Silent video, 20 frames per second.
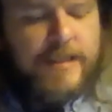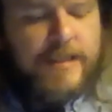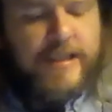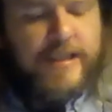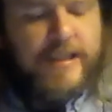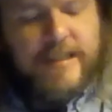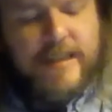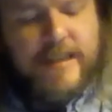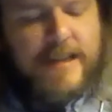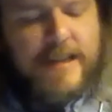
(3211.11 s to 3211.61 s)

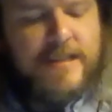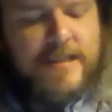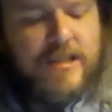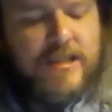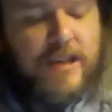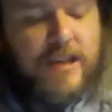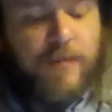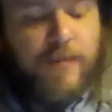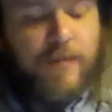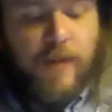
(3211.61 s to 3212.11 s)
She
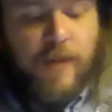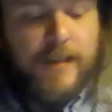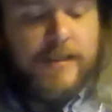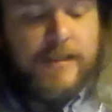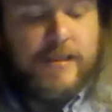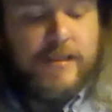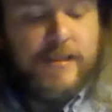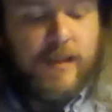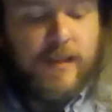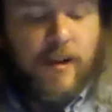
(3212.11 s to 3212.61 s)
says she
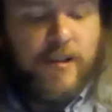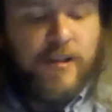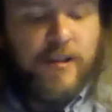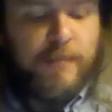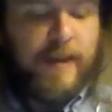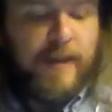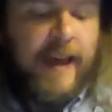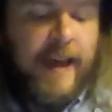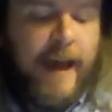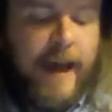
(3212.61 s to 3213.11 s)
wants us all
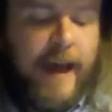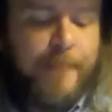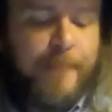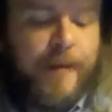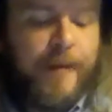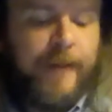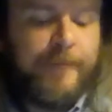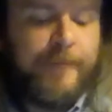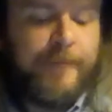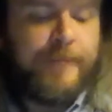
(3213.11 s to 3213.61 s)
to be
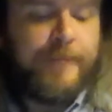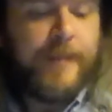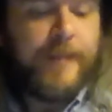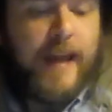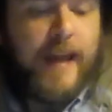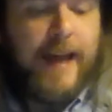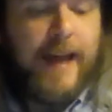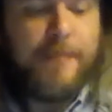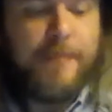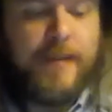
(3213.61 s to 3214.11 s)
happy.
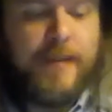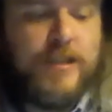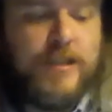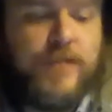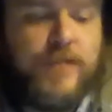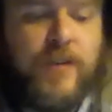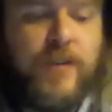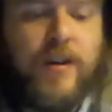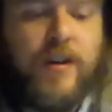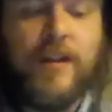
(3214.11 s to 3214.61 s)

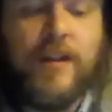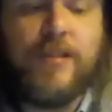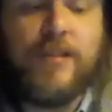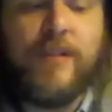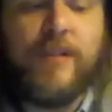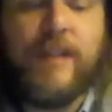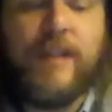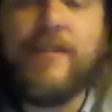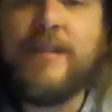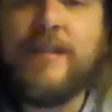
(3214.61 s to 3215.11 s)
Happiness for all
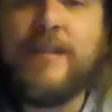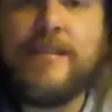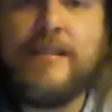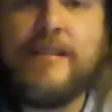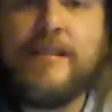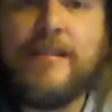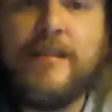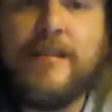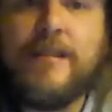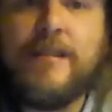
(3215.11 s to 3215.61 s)
three of
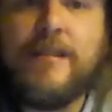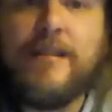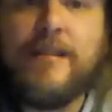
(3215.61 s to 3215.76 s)
us?